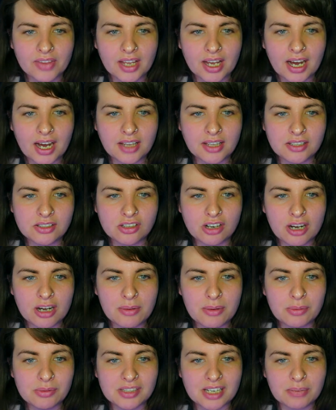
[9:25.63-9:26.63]
At the time,
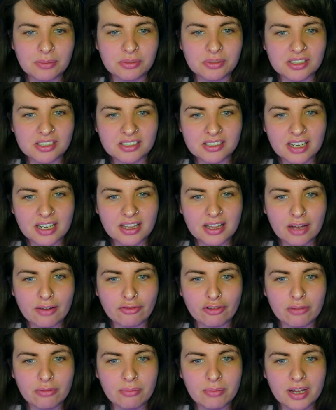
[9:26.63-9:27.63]
he was able to stay there
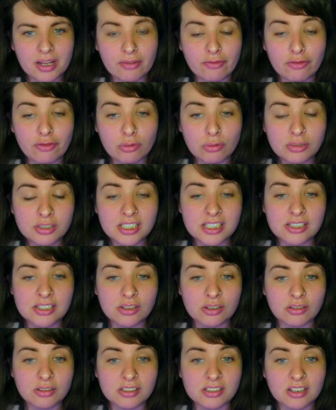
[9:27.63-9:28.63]
for a mere
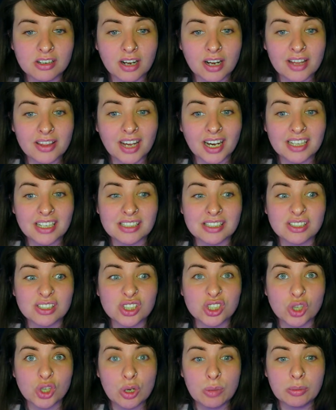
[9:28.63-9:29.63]
$14 a night. That is
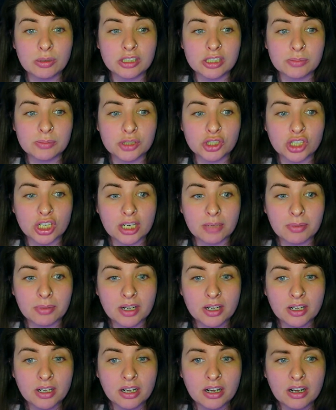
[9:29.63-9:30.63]
super duper cheap.
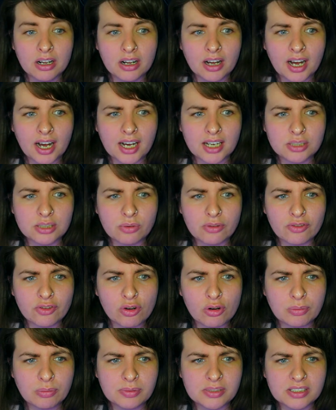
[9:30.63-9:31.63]
And with
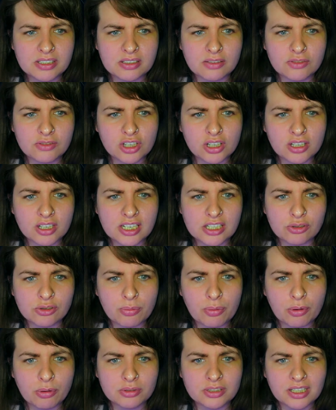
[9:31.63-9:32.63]
corpses of junkies
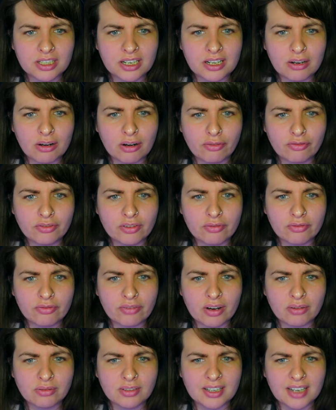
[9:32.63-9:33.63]
reportedly often
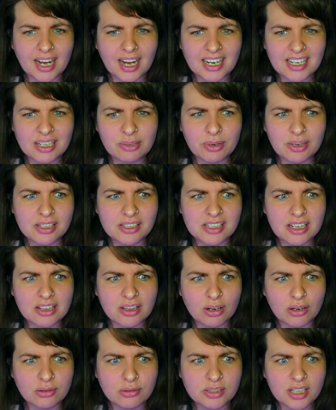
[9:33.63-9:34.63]
found in alleyways near
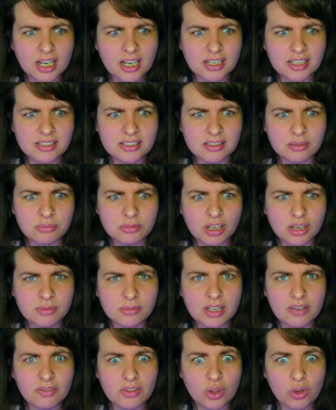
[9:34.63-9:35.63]
the hotel and
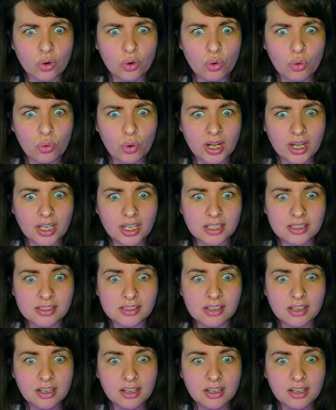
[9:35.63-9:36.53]
sometimes even the hallways,